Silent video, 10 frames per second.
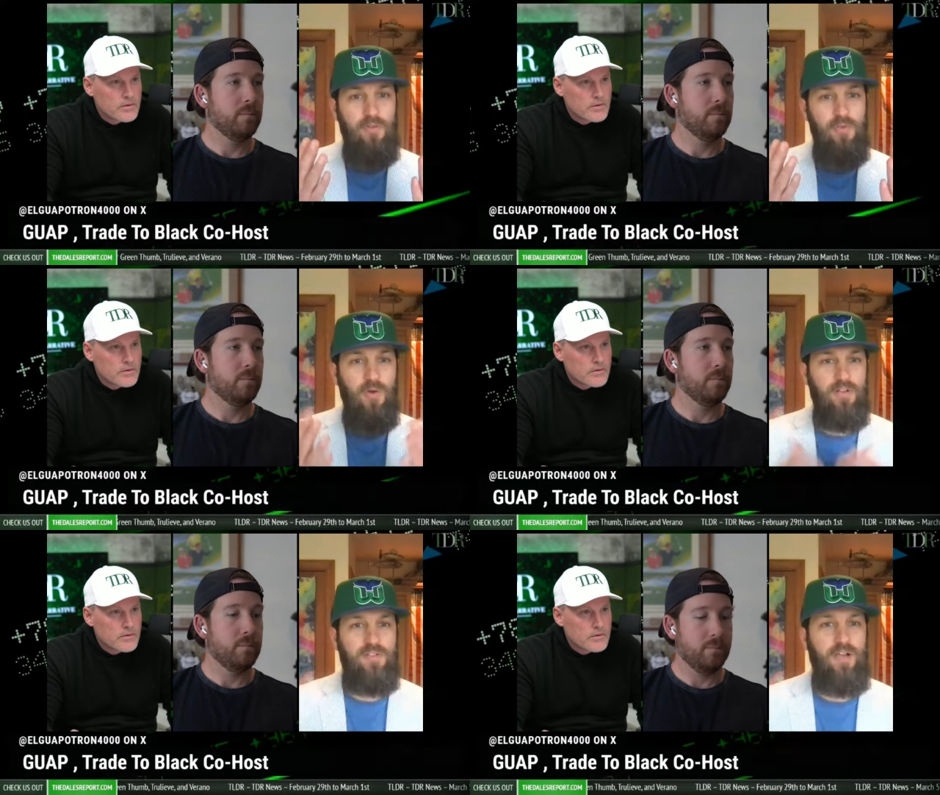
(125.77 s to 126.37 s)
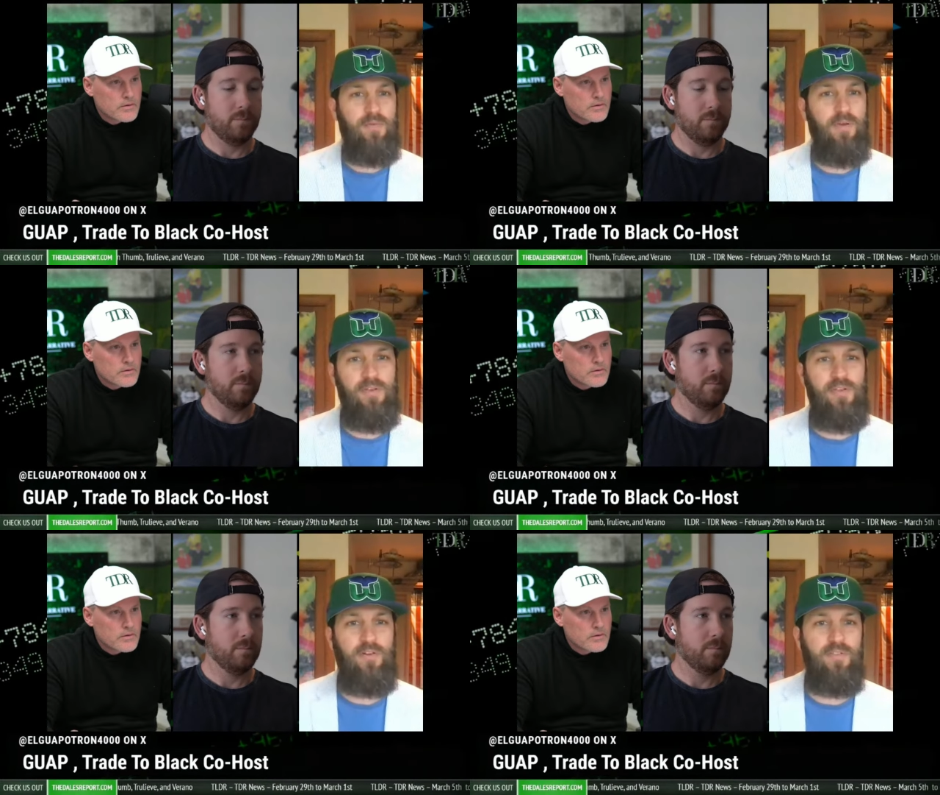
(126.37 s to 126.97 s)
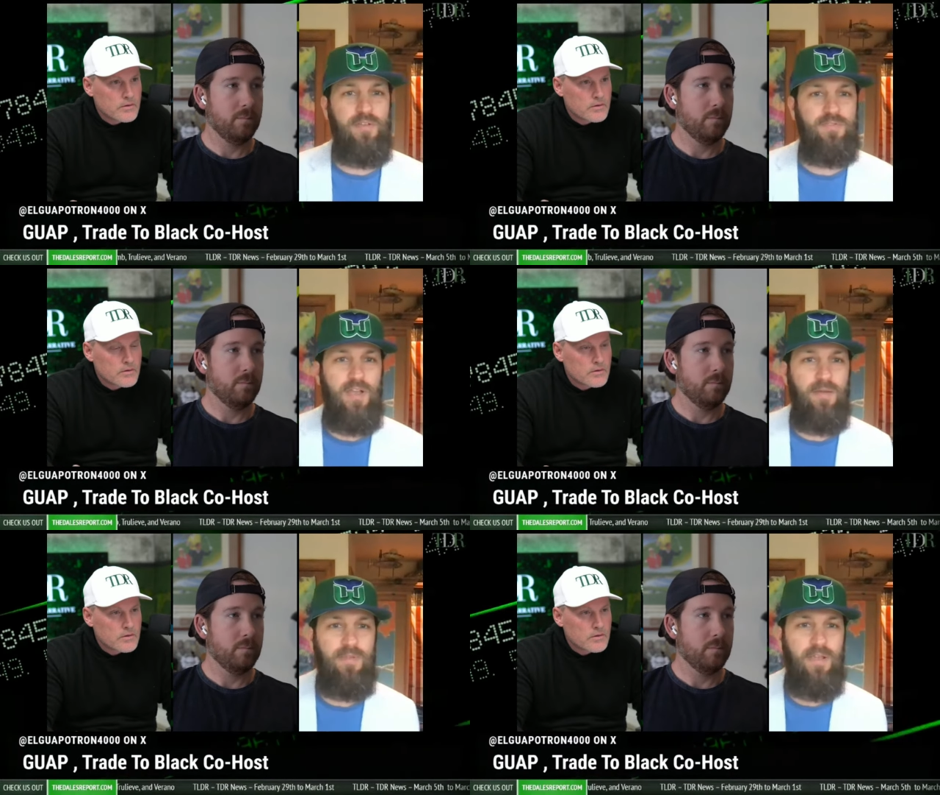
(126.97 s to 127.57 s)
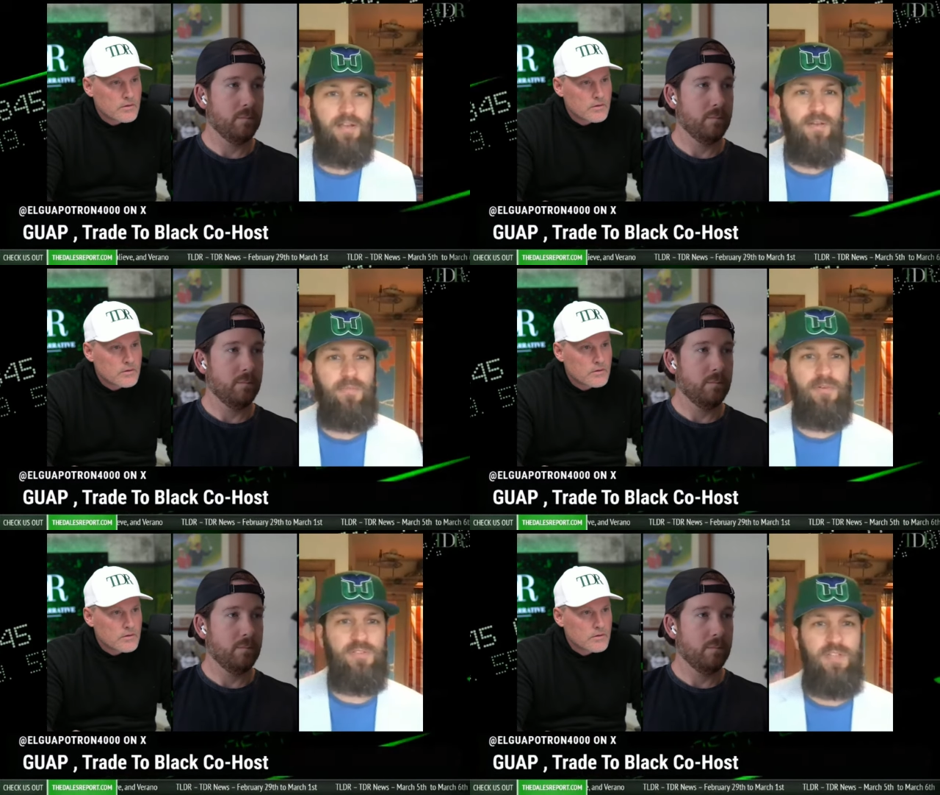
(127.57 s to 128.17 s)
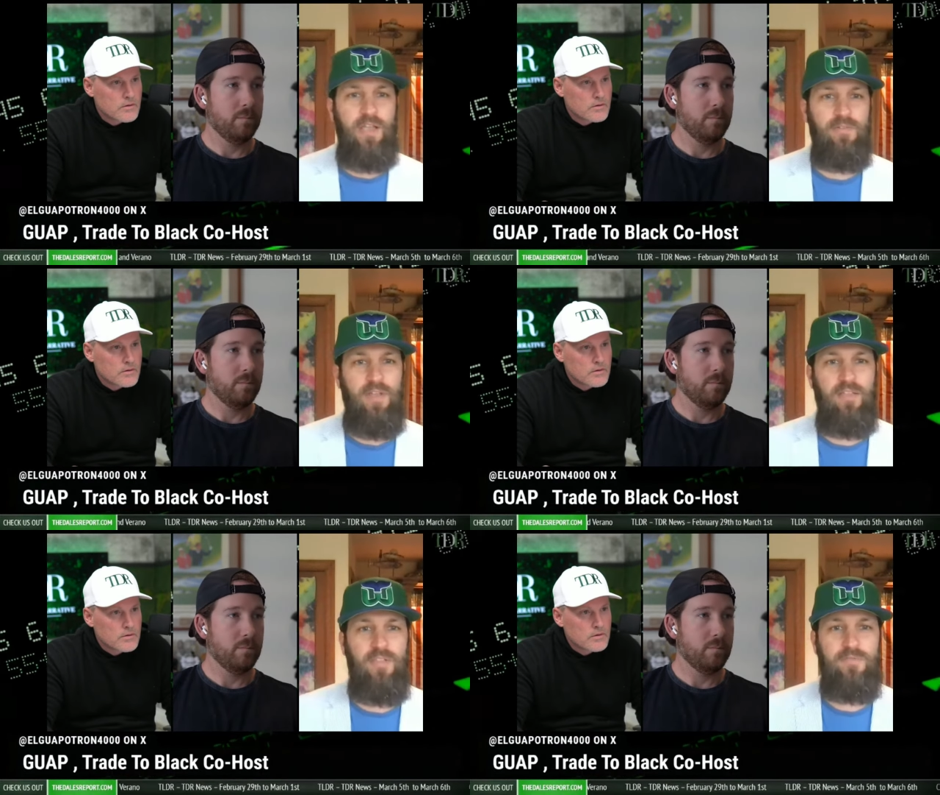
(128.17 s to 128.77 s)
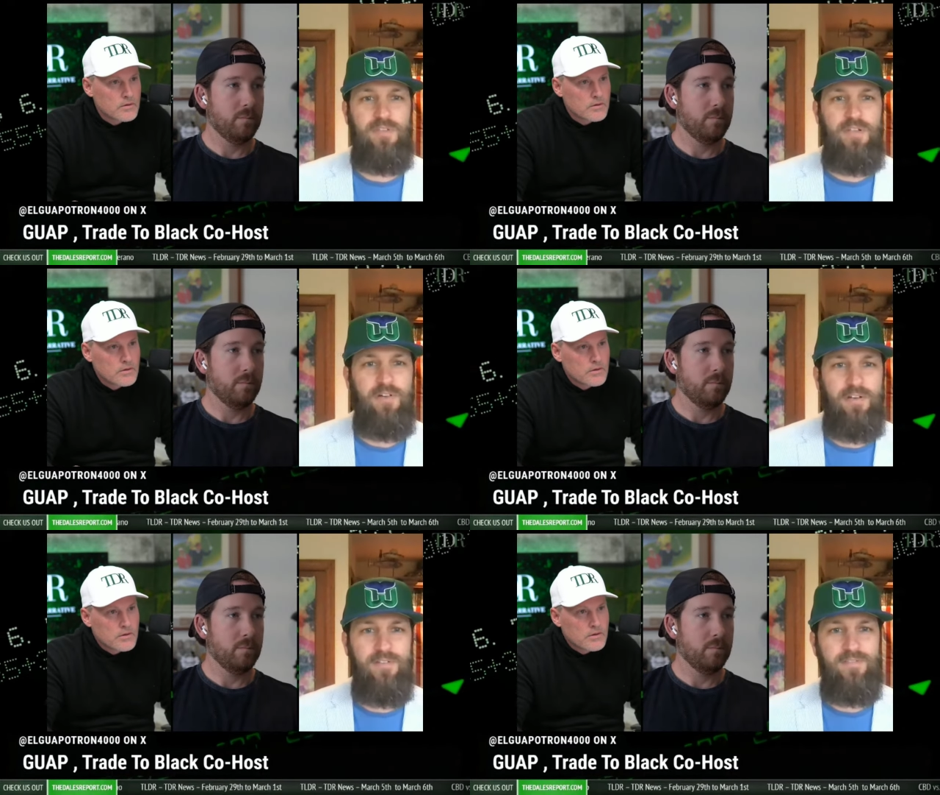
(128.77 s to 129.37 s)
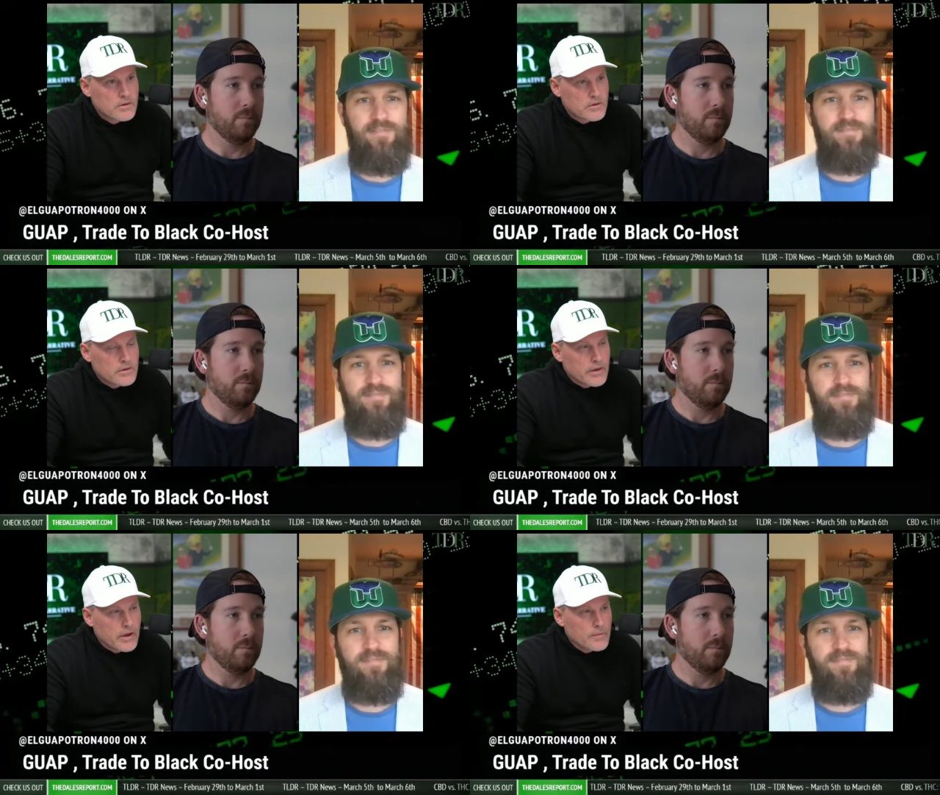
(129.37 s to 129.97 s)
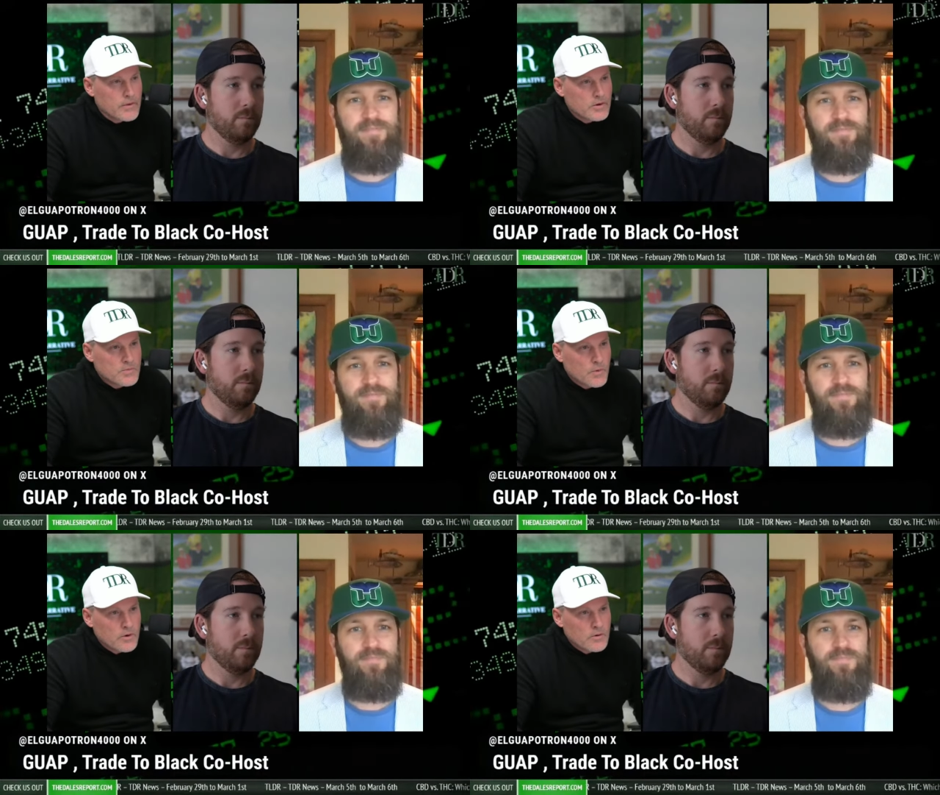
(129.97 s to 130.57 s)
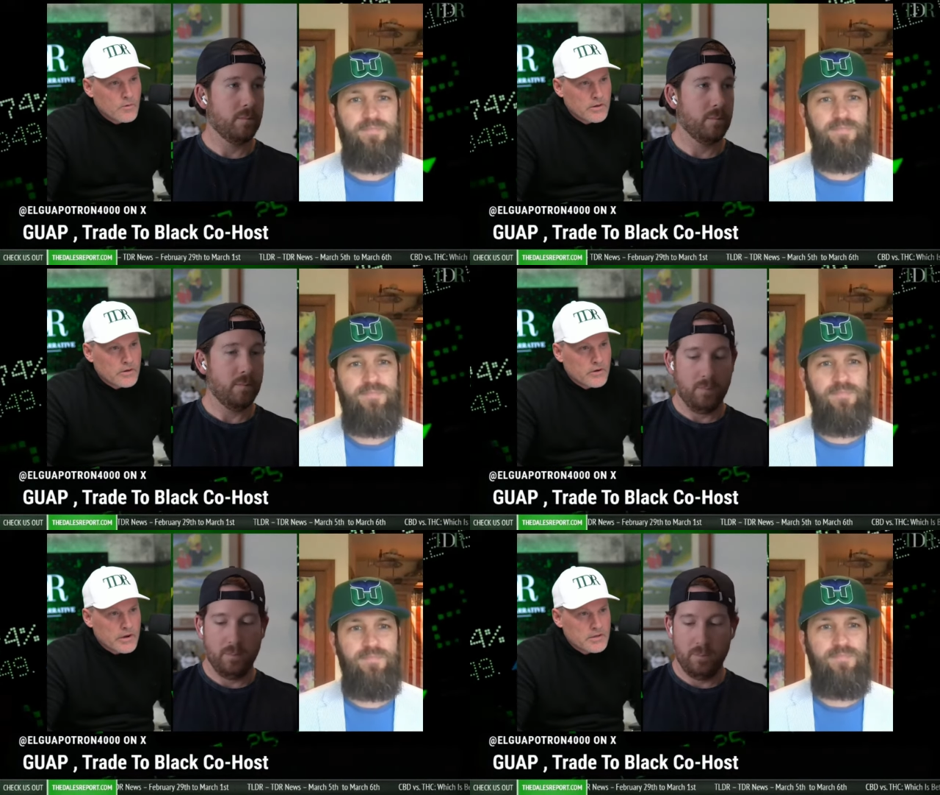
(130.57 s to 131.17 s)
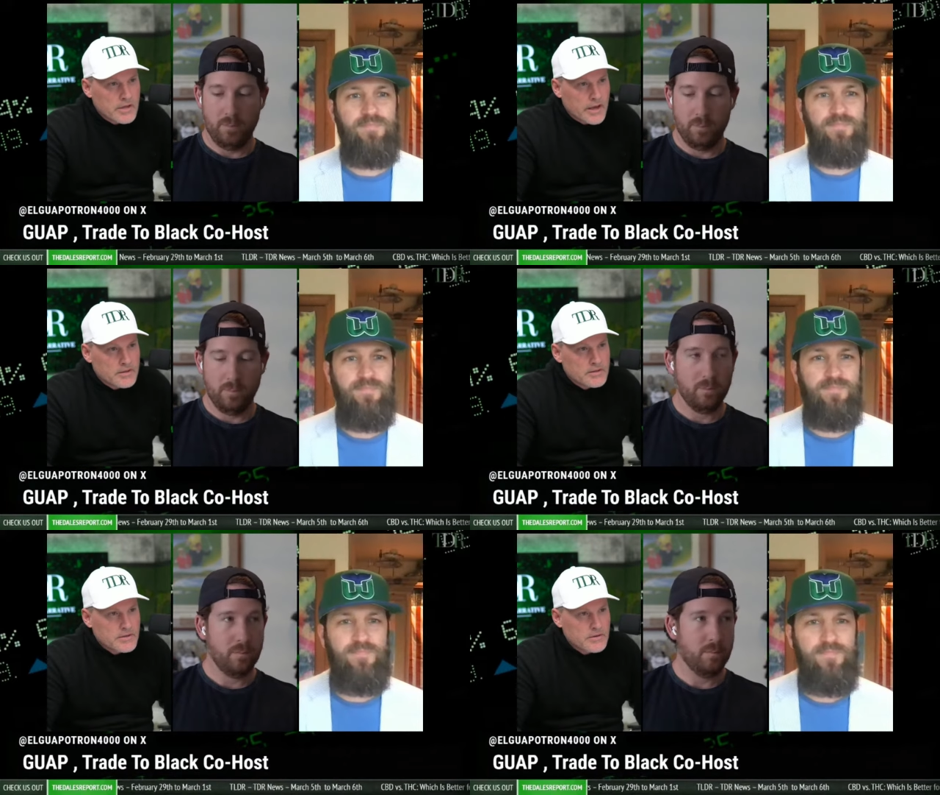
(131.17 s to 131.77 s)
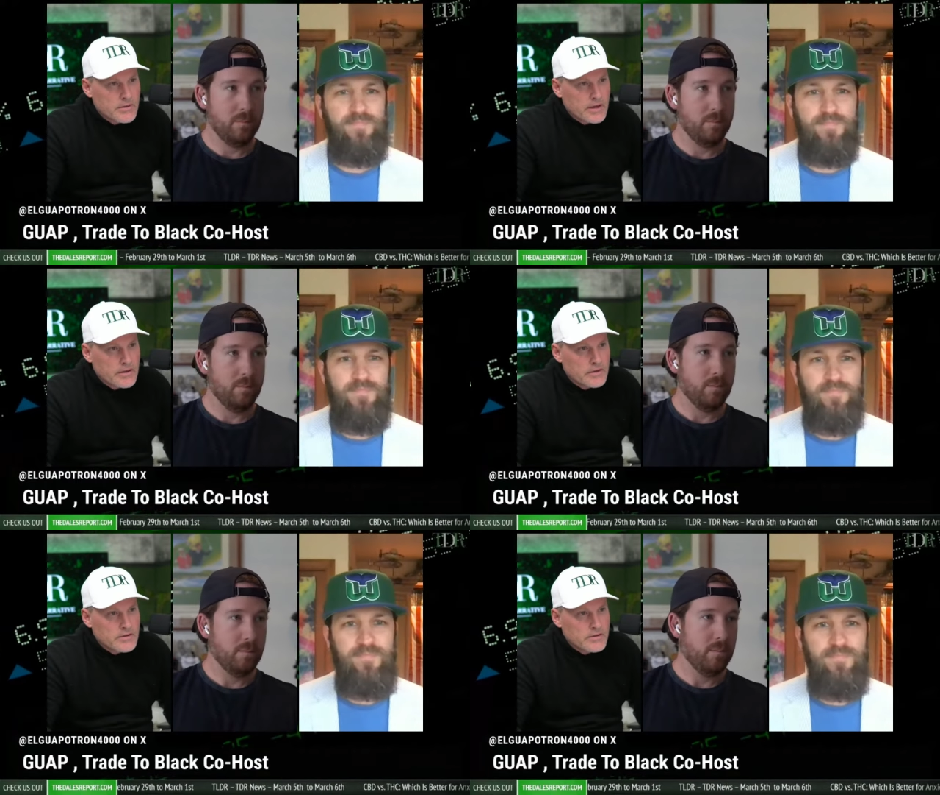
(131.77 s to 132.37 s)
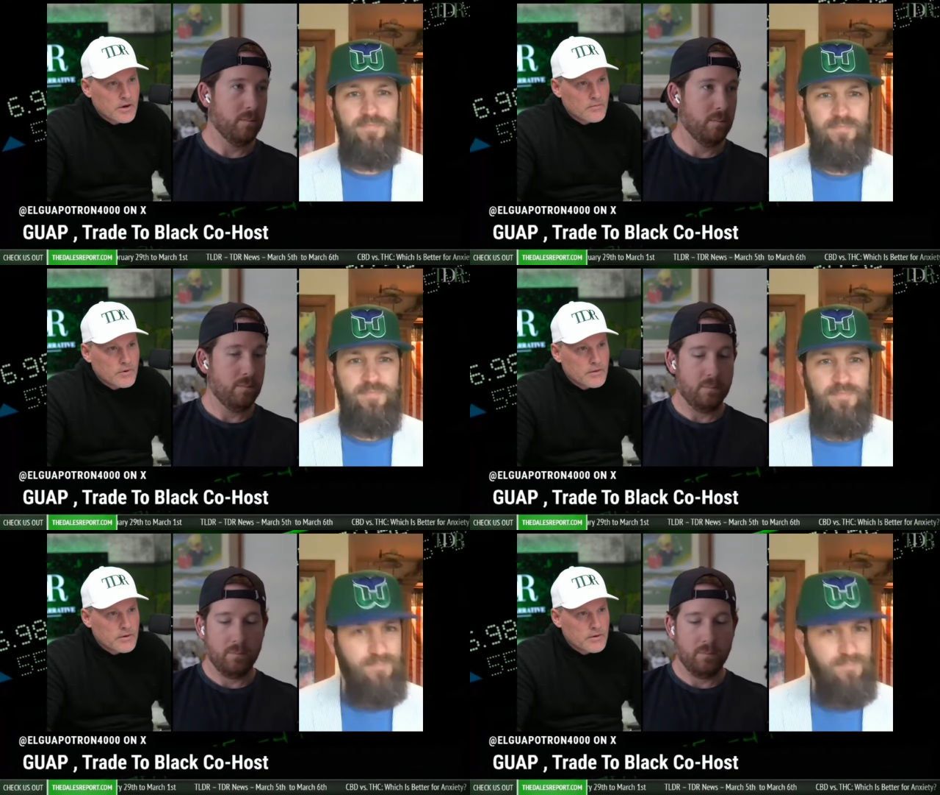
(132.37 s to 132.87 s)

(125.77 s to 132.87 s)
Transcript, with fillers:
Speaker 1: you want to talk about Curaleaf's top line numbers, I'd, I'd love to hear it.
Speaker 2: Yeah, you're sporting one of the greatest hats too. That is sharp, brother.